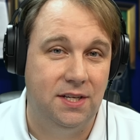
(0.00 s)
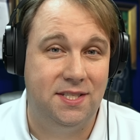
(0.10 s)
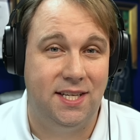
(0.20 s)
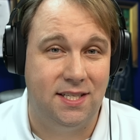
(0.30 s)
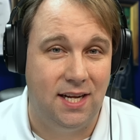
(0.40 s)
us
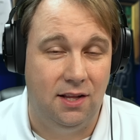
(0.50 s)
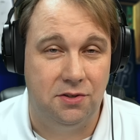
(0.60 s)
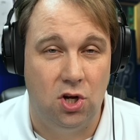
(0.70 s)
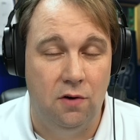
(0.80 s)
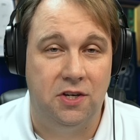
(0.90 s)

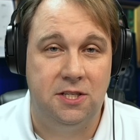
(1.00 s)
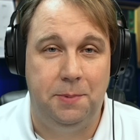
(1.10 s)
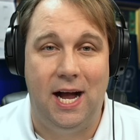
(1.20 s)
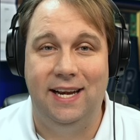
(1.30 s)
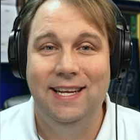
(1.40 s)
$6 over
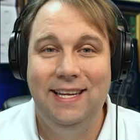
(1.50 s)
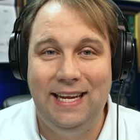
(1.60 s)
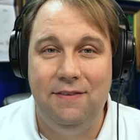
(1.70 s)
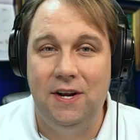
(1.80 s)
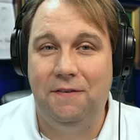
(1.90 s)
spot,
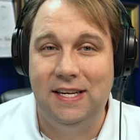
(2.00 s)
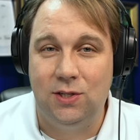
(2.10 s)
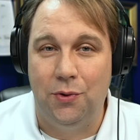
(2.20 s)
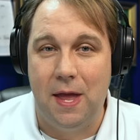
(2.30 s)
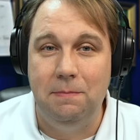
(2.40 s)
even if I
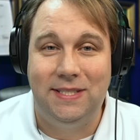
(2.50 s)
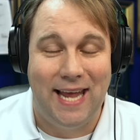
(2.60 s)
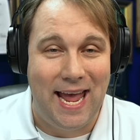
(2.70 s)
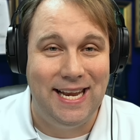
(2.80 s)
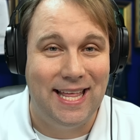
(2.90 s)
sold them
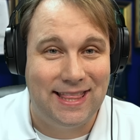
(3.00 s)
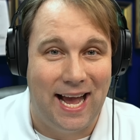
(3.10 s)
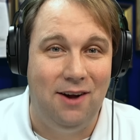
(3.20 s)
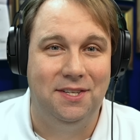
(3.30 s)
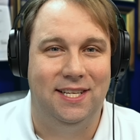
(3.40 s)

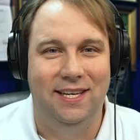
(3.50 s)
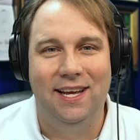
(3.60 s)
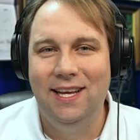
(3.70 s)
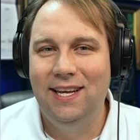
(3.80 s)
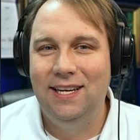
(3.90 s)
10,000.
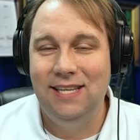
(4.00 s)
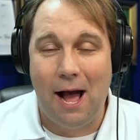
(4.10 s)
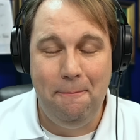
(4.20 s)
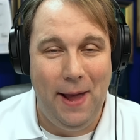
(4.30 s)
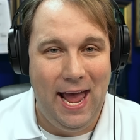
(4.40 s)

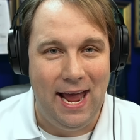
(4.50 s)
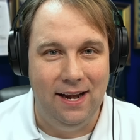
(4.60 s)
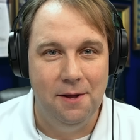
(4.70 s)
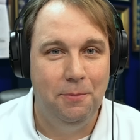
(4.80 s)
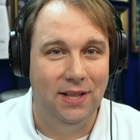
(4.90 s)
Not
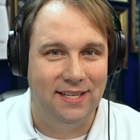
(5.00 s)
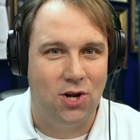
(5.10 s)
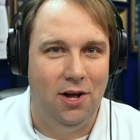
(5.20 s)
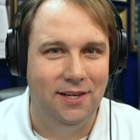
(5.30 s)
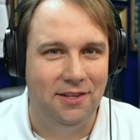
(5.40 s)
bad, but let's
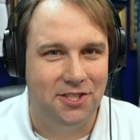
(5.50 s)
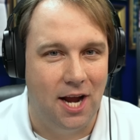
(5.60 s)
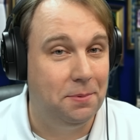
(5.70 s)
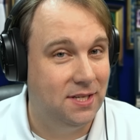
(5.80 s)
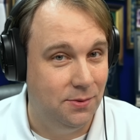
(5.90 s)
call another
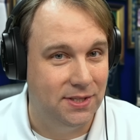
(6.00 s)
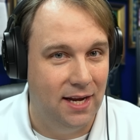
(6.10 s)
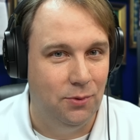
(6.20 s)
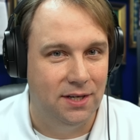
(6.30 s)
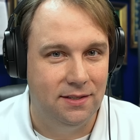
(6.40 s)
shop and see what
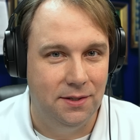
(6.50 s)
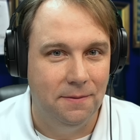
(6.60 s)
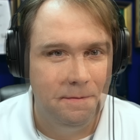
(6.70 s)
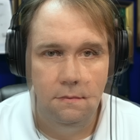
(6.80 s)
they want to do.